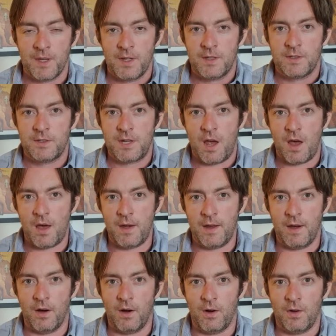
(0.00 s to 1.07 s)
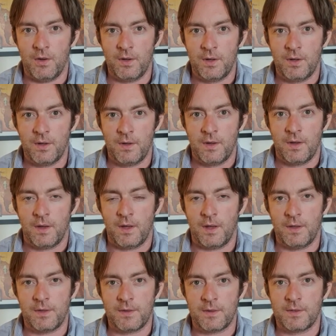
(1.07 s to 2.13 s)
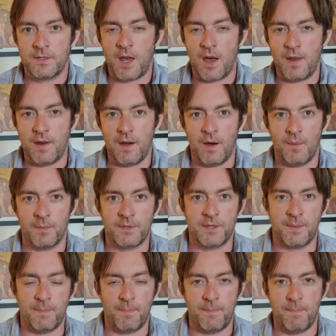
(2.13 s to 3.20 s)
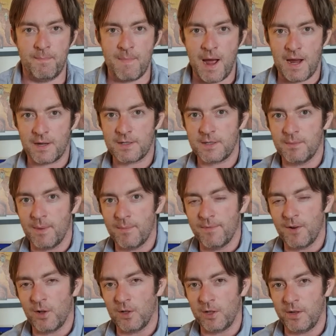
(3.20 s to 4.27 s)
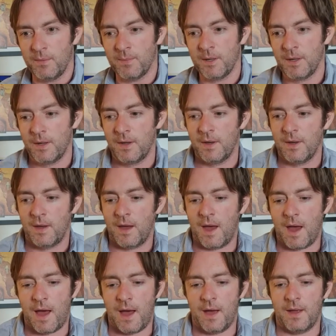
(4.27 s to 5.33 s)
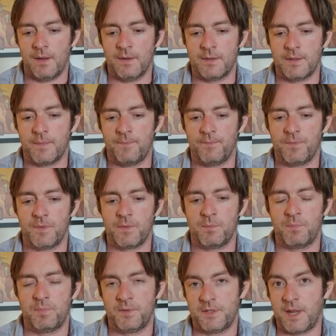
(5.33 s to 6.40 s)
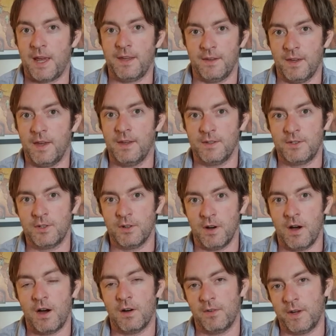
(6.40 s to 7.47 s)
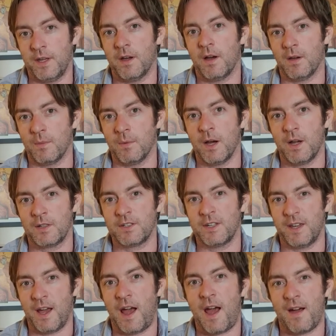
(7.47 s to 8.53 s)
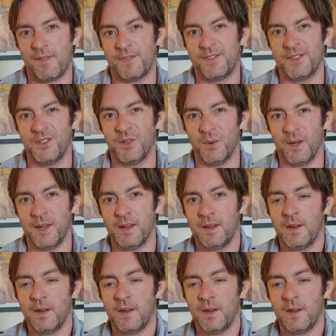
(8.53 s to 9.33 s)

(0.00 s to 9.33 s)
turn it on and turn it up to maximum volume, and say that it's your RE homework, so you have to do it.